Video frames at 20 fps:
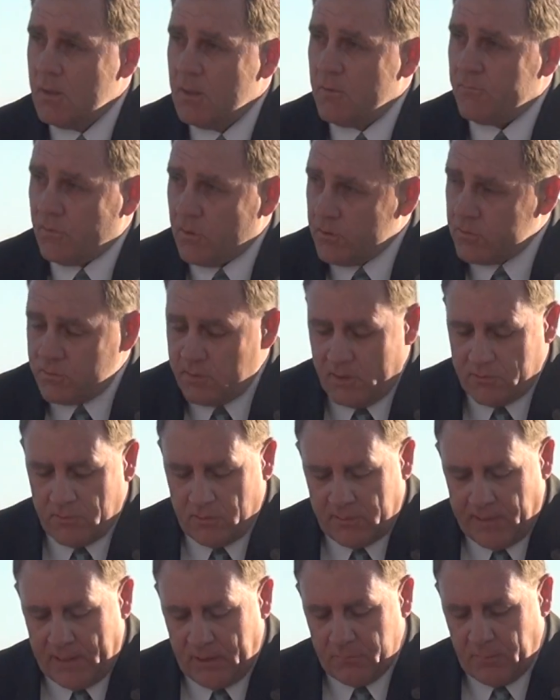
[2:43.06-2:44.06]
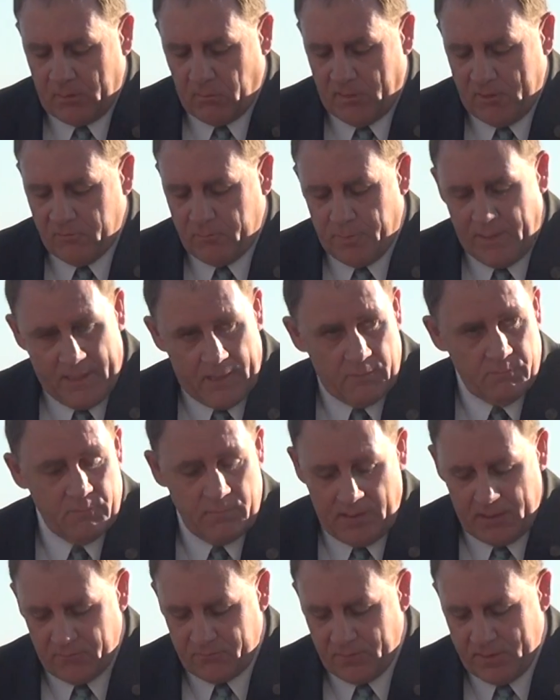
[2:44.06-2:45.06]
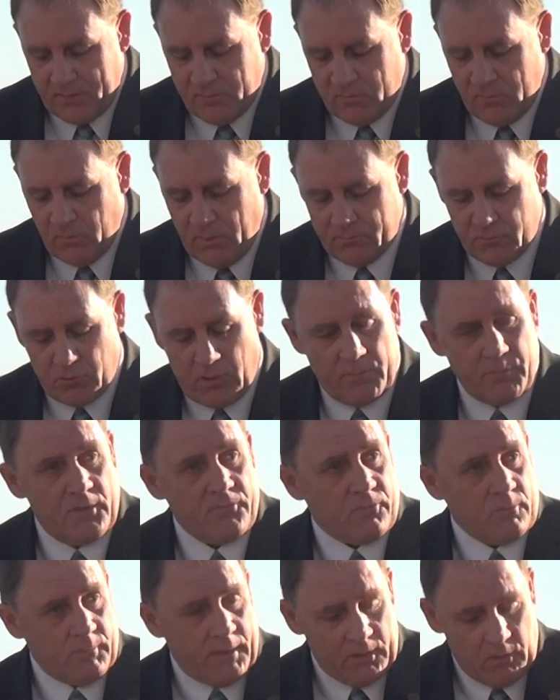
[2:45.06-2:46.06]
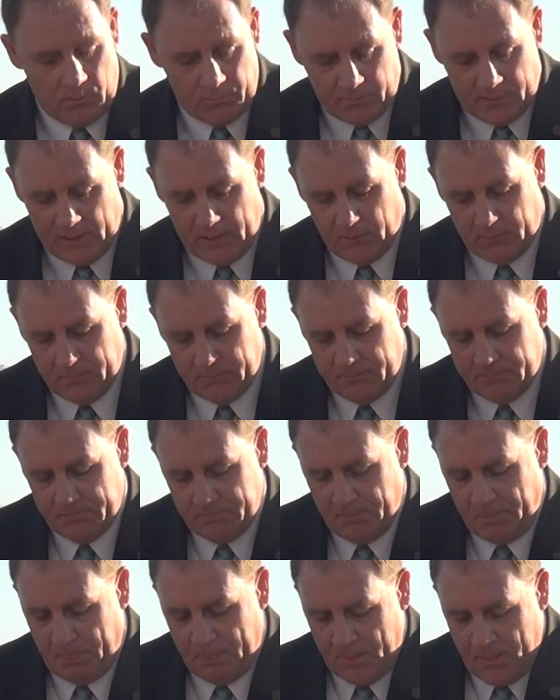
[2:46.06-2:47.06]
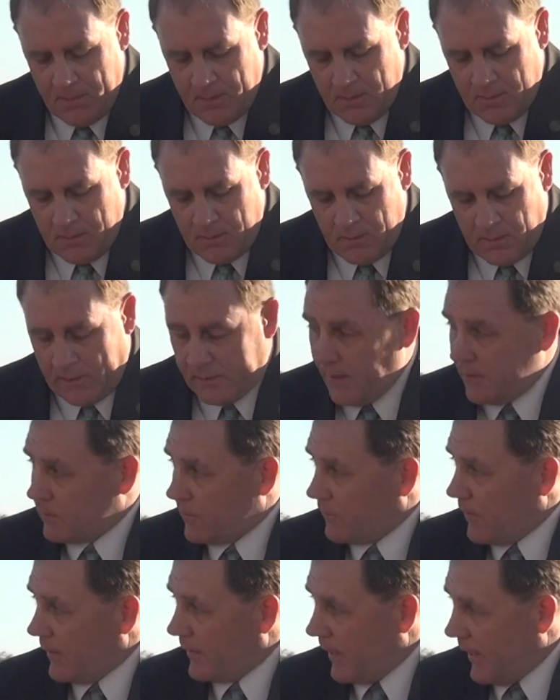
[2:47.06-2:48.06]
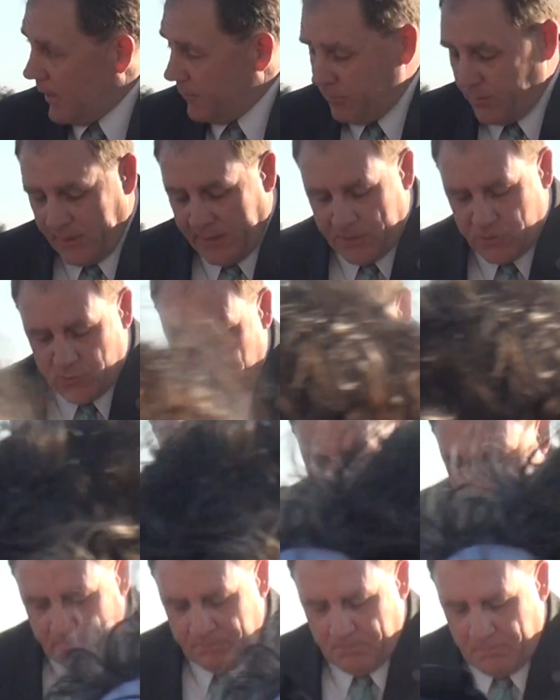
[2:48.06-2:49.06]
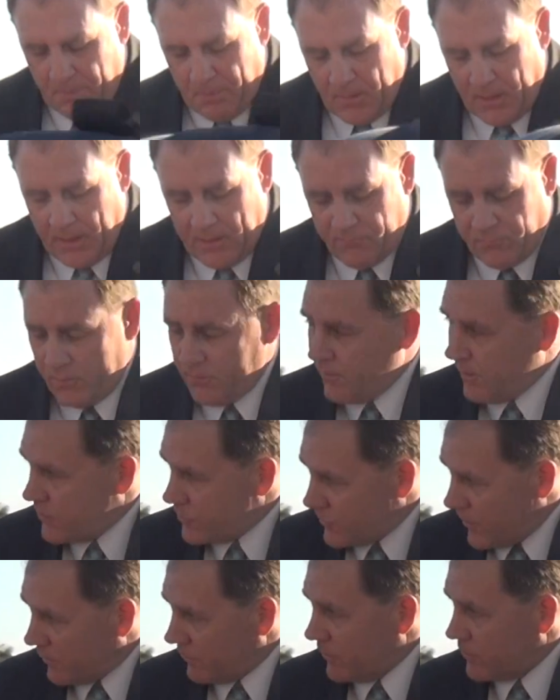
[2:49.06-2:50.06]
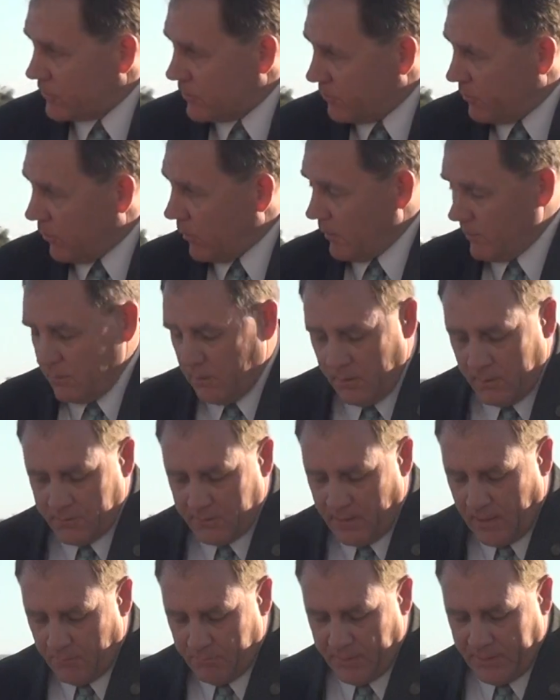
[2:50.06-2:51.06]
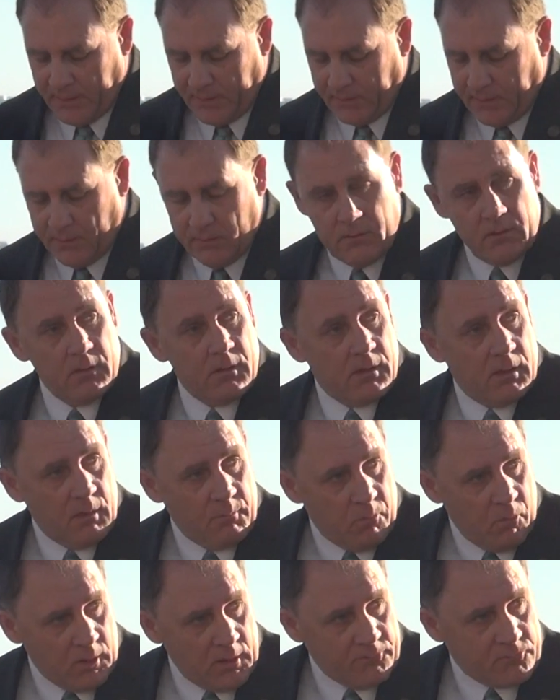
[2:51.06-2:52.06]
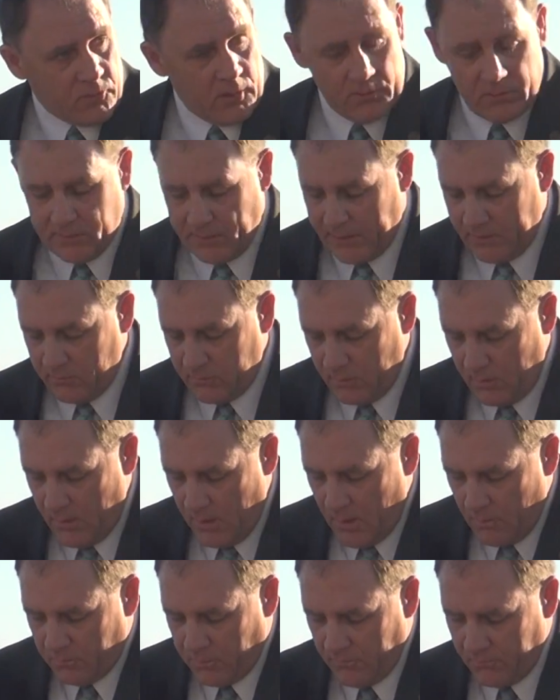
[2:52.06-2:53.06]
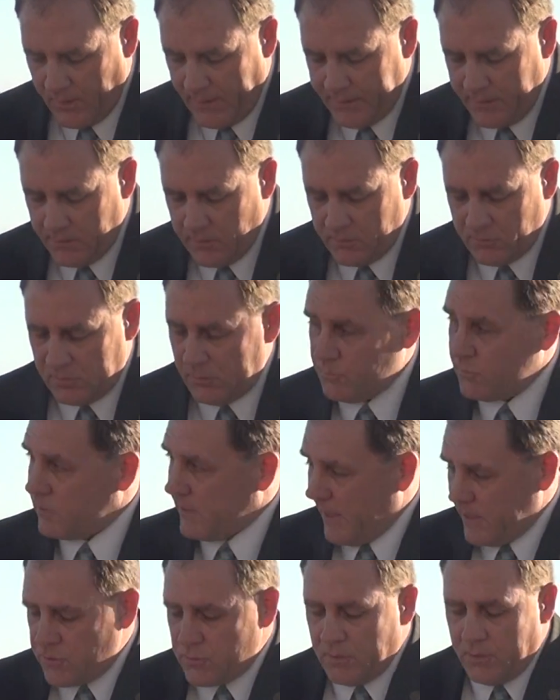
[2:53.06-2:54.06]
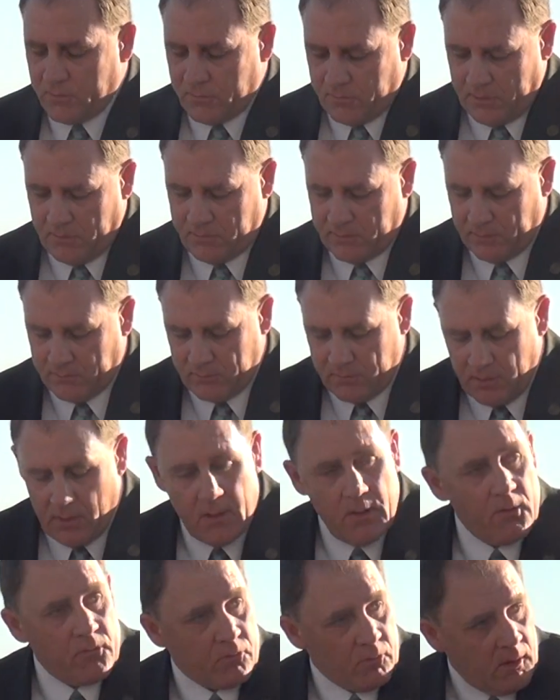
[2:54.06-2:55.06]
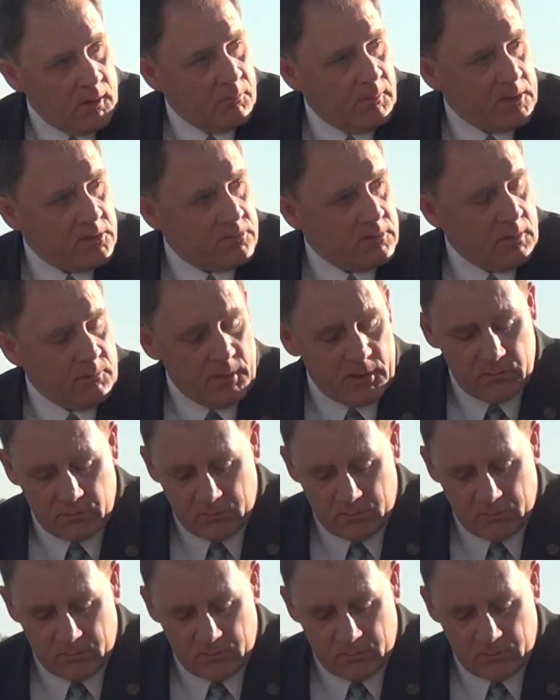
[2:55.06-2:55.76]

First is to thank my wife Pam and friends who have joined me from my hometown. I'd like to thank APhA for their generous support. Tom Mennigan, the Board of Trustees, provided substantial assistance throughout my CMS